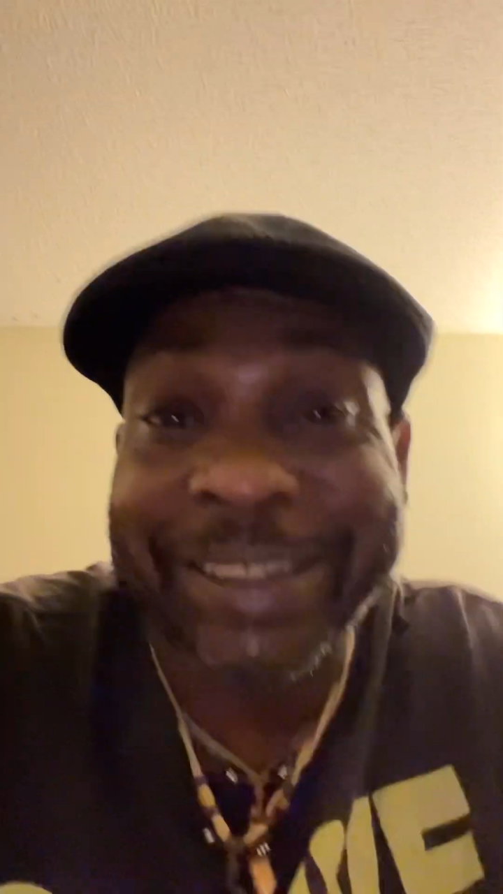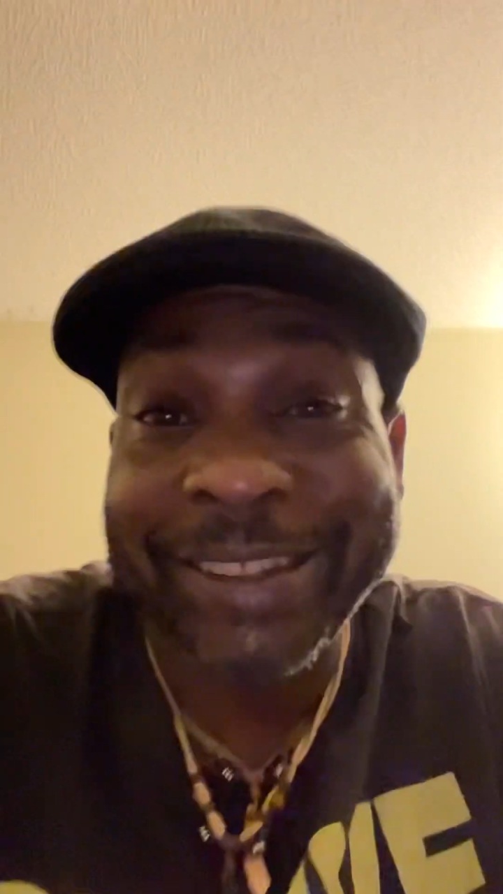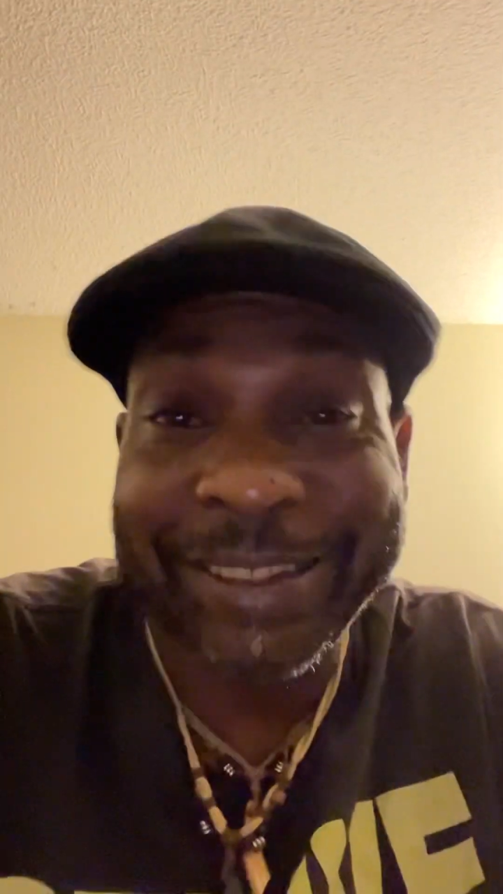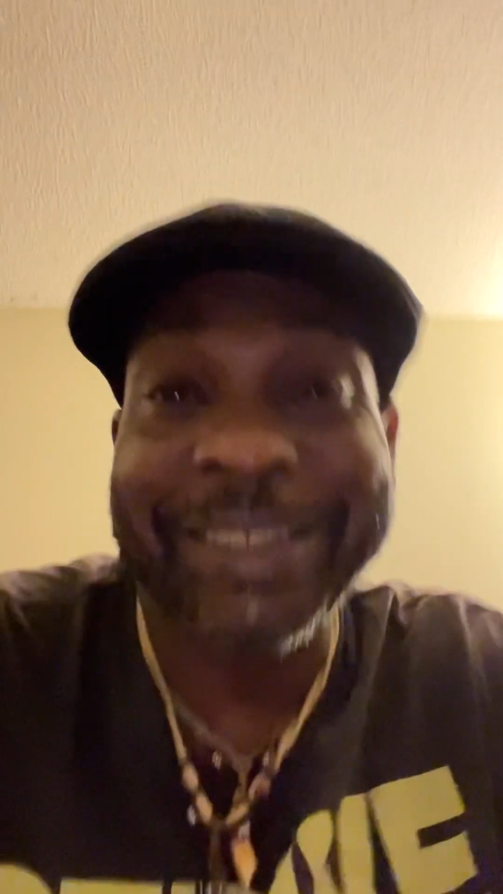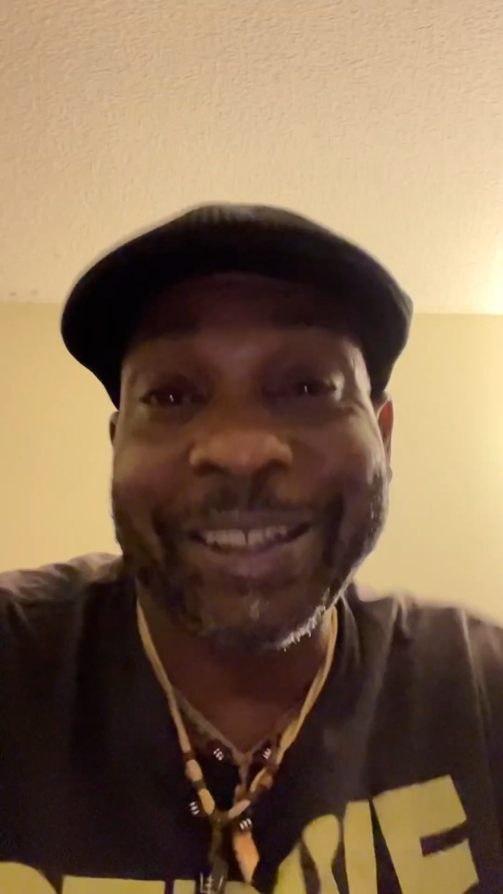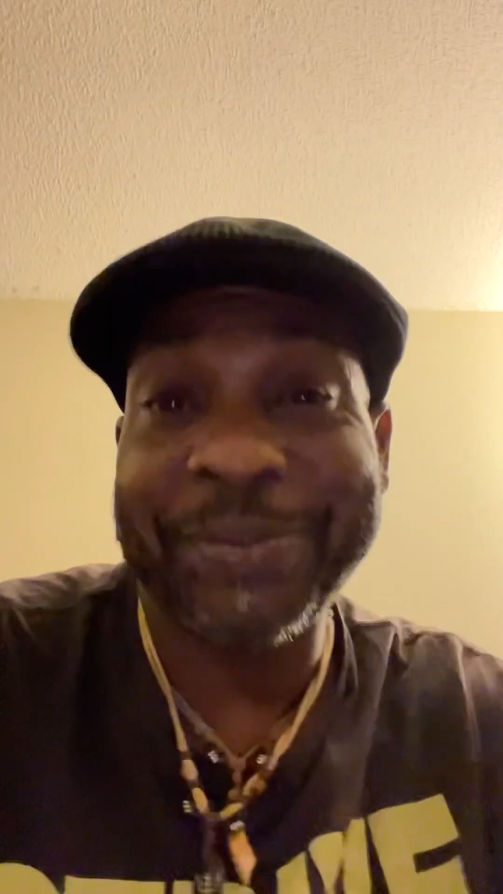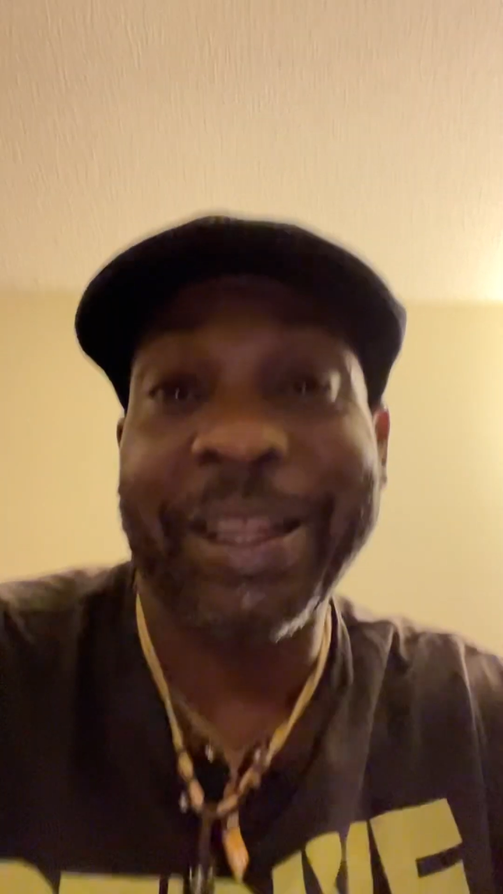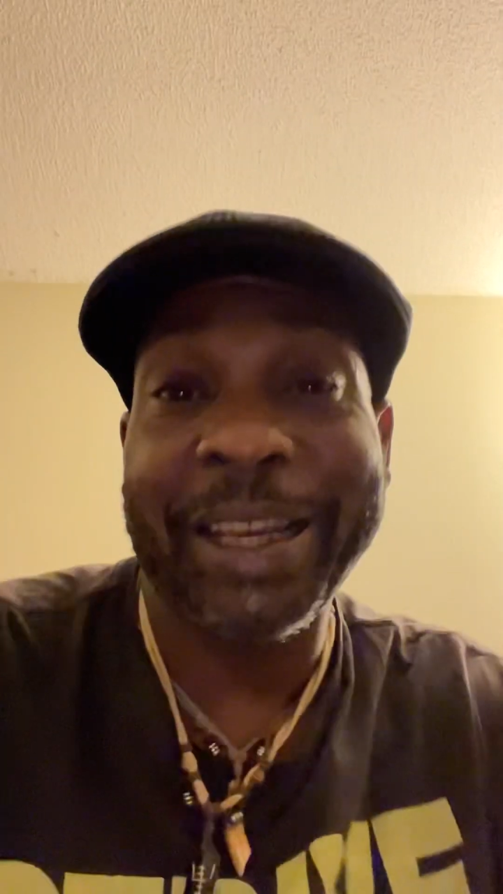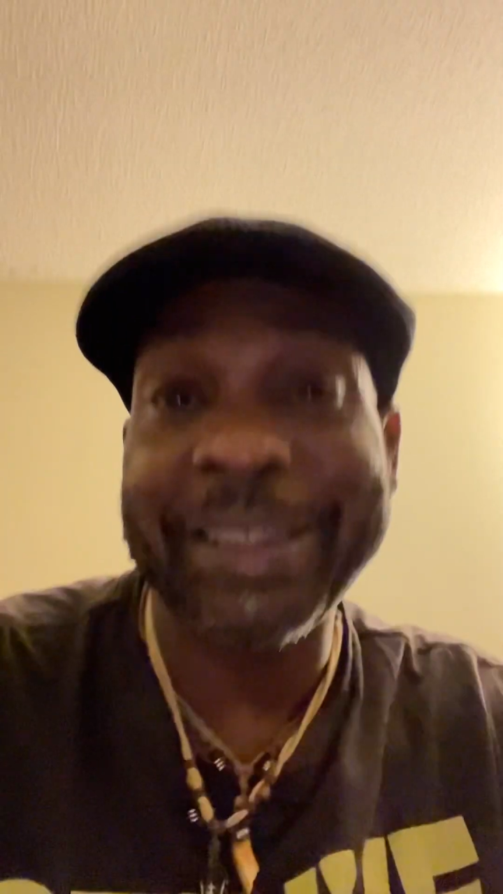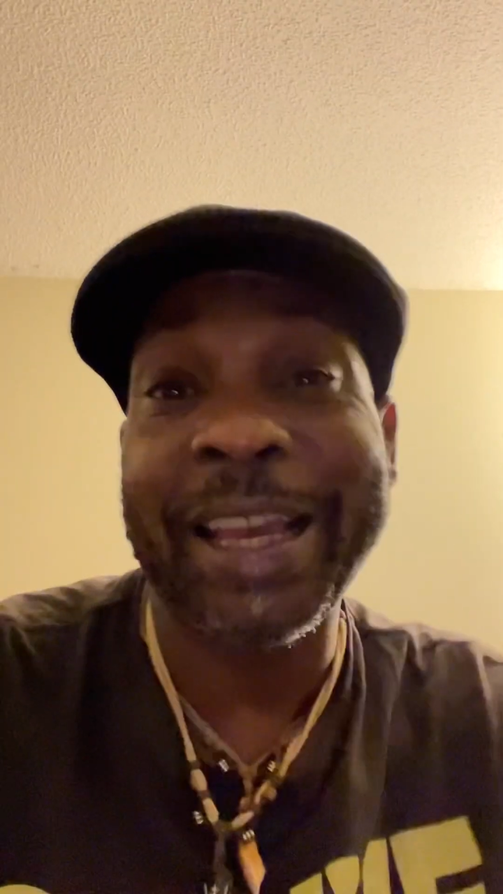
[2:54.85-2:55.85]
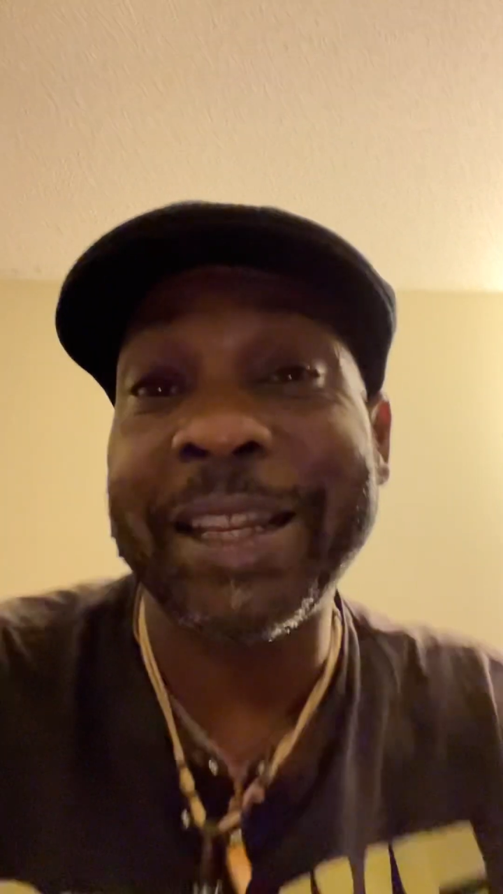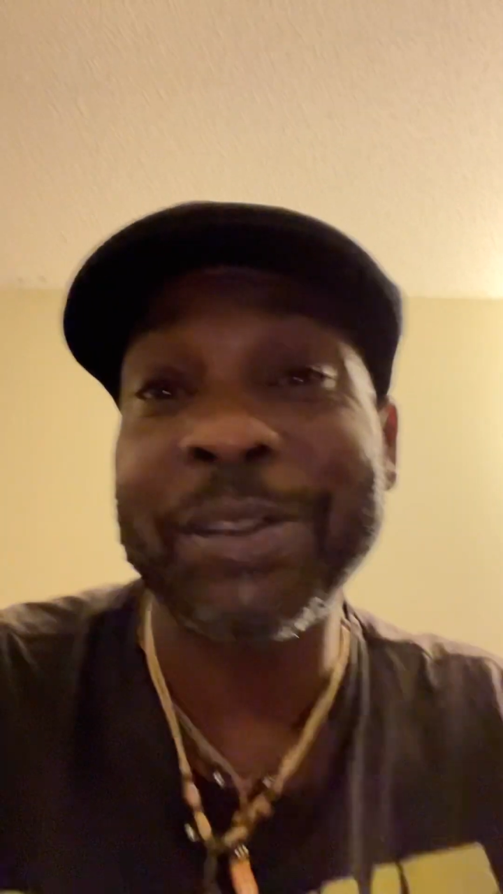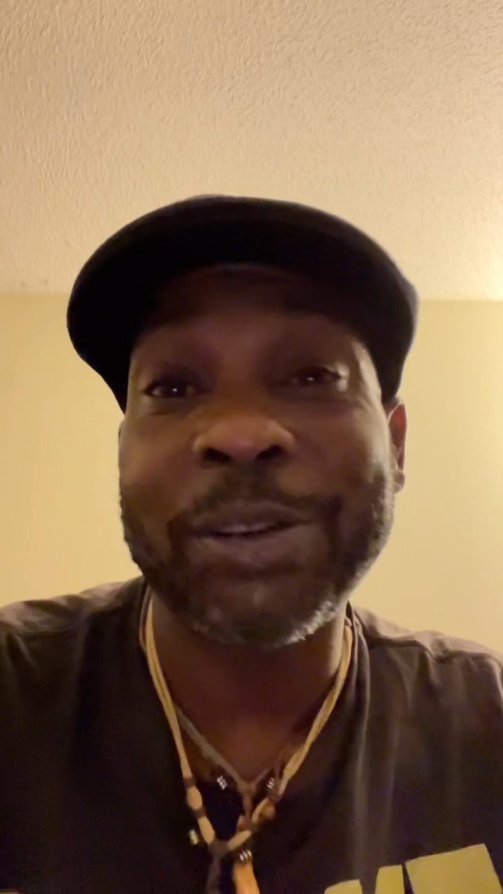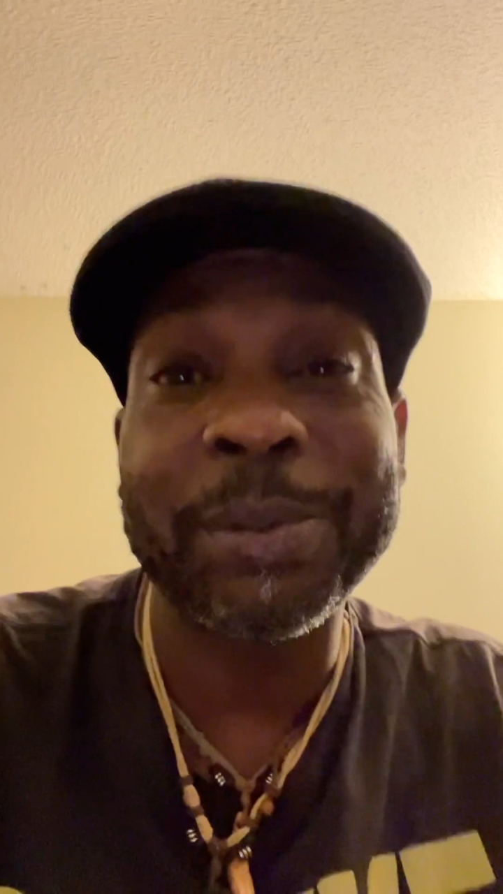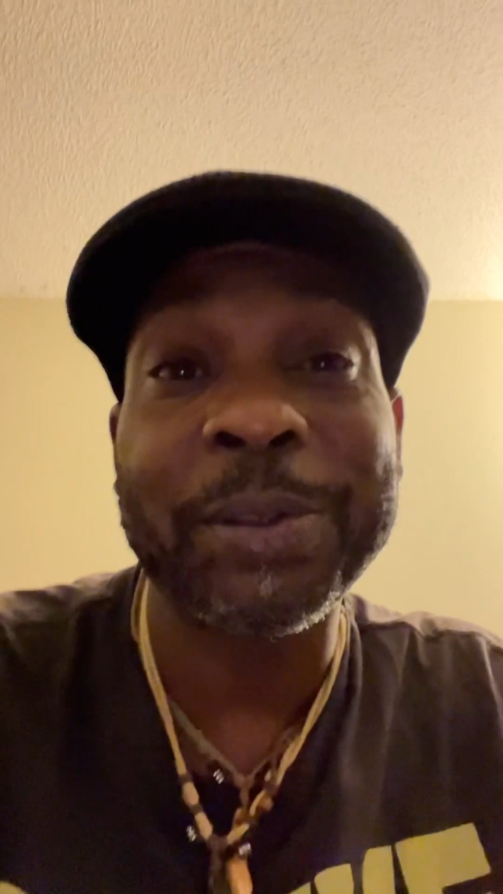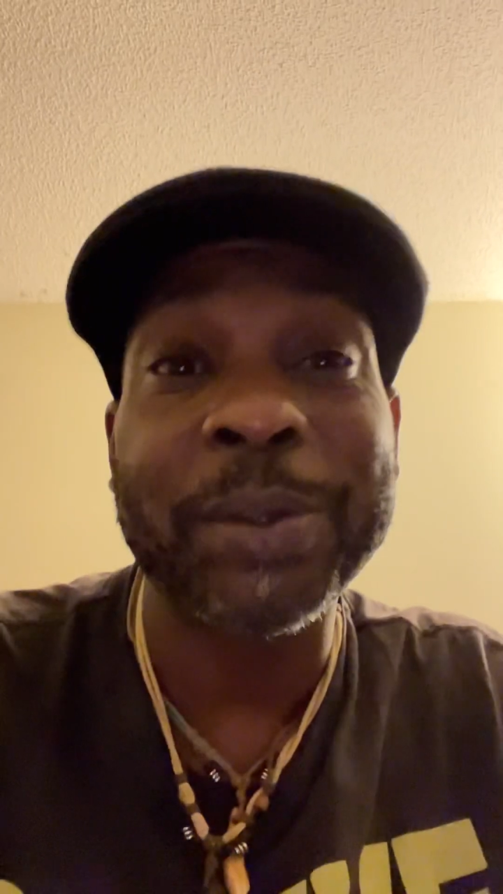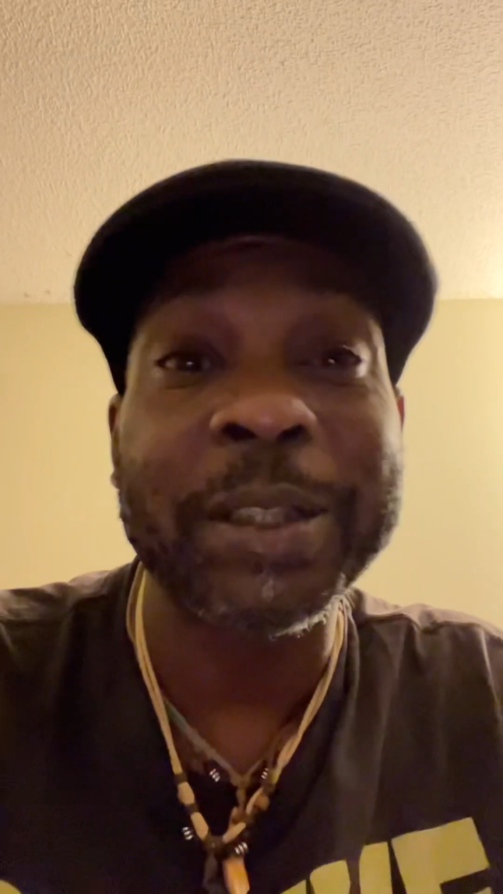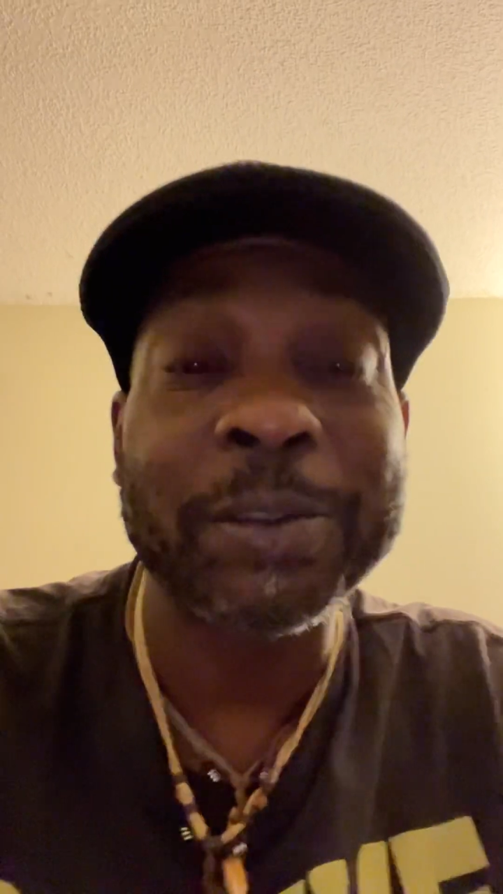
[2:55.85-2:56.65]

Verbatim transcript: and stuff like that normally wins.